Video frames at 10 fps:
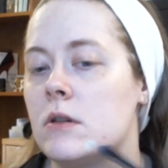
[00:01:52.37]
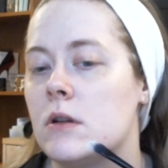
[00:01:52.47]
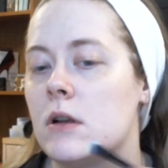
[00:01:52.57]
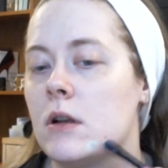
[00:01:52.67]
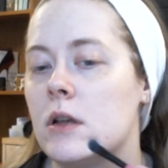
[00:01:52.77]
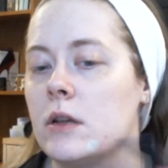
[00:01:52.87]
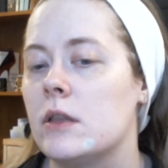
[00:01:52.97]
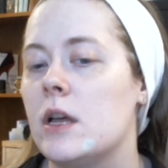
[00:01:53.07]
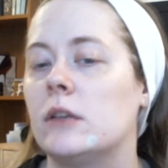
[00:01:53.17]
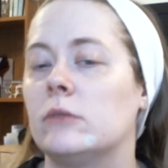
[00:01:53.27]
like
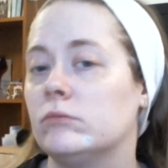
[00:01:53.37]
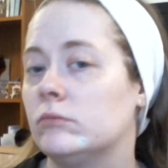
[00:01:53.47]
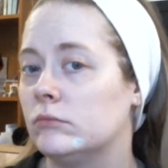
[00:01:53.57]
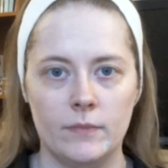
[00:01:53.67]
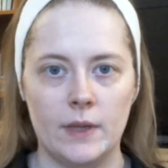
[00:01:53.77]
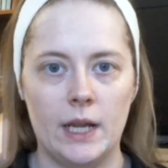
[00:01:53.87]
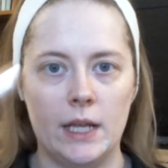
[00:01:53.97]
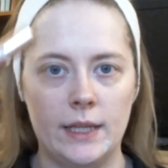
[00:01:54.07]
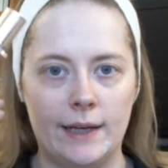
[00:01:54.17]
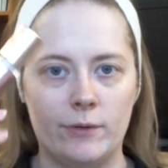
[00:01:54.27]
that.
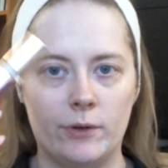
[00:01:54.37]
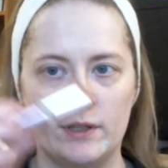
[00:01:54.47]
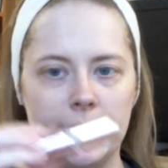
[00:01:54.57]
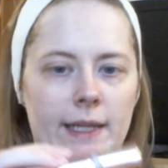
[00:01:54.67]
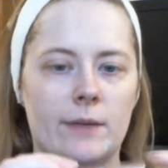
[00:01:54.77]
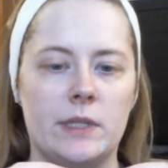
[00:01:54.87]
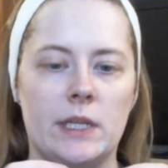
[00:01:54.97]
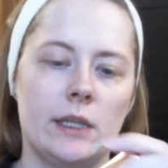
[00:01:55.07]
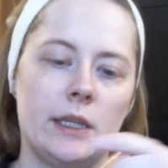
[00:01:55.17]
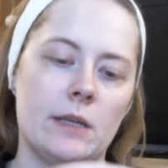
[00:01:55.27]
And then for concealer, I'm
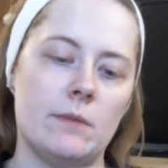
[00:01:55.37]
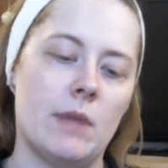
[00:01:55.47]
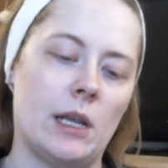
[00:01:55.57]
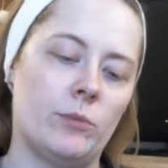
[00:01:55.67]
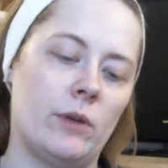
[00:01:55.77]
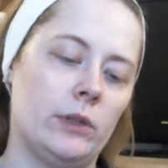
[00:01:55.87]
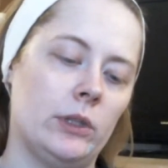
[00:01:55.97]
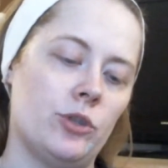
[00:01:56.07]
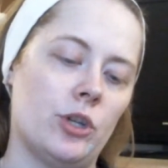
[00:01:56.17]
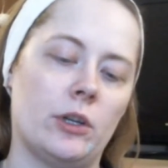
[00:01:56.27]
taking the Makeup
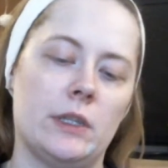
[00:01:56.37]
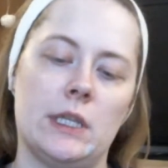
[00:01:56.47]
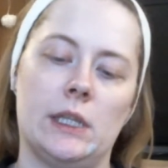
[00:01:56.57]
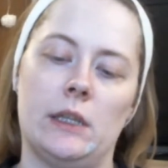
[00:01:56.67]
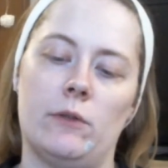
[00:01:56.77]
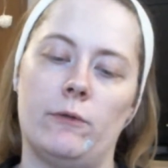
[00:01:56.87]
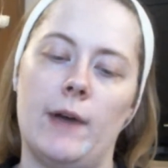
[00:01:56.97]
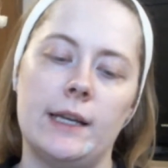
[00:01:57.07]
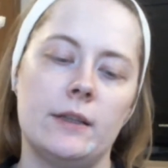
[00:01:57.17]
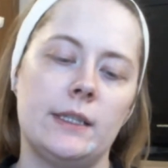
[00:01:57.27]
Revolution Conceal and Defy
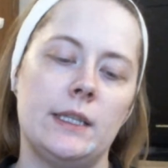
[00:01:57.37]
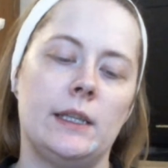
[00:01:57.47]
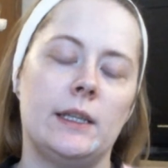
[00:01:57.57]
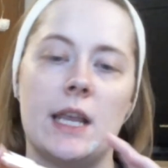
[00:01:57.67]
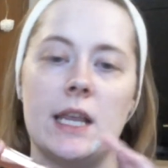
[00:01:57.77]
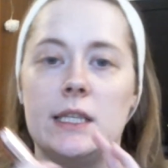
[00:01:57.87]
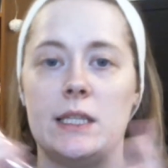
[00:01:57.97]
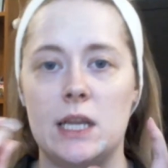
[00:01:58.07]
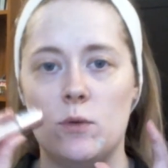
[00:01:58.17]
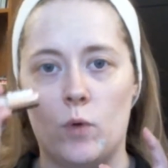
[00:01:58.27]
Concealer in
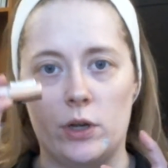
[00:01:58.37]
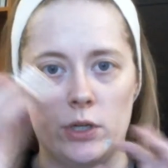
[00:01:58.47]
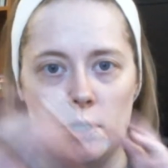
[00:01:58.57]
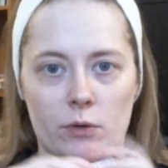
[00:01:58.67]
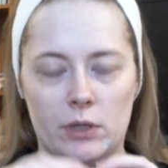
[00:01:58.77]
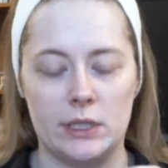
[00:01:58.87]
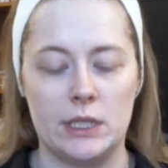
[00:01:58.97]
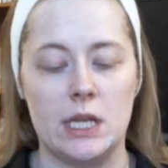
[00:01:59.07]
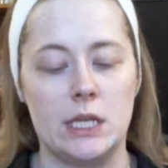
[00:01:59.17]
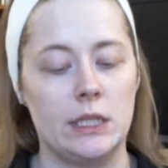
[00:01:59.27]
C1. You know, this
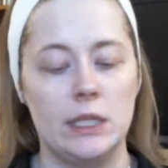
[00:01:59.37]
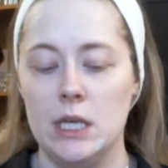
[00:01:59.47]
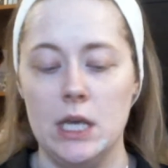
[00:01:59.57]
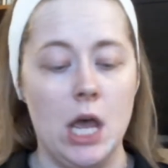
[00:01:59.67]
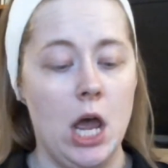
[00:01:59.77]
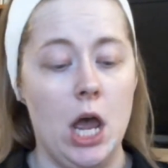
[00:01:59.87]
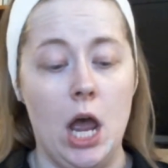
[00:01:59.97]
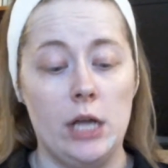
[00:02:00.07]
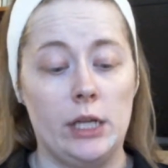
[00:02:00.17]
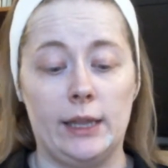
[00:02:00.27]
is
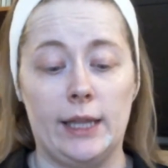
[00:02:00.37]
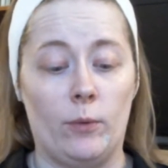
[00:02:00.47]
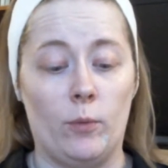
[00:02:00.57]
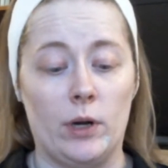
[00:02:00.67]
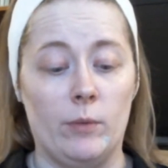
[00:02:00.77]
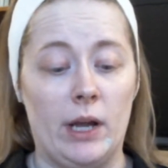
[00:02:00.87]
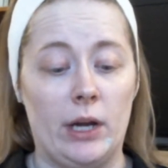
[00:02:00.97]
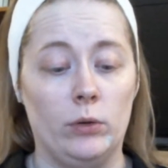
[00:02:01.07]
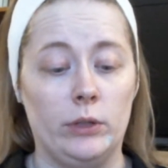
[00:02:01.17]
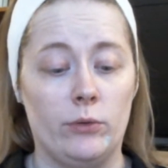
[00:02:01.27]
like one of my
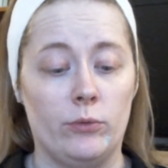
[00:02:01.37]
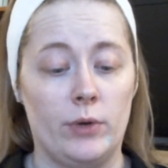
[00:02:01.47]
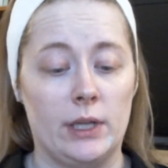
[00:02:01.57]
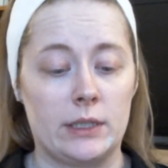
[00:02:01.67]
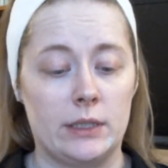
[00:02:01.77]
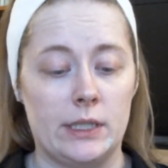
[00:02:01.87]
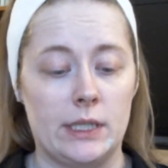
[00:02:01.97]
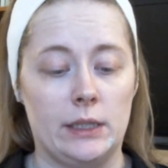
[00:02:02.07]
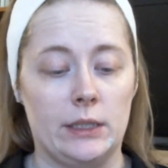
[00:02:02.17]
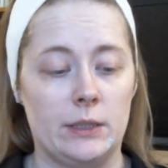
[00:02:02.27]
holy grails concealers